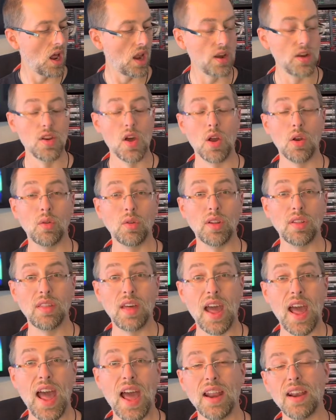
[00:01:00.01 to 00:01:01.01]
Not only
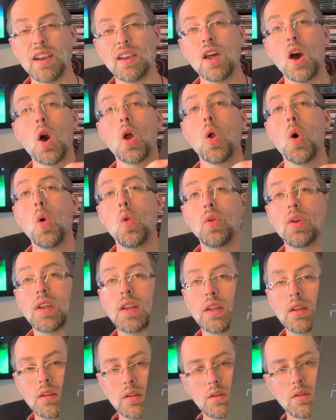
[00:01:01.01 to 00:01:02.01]
that, not only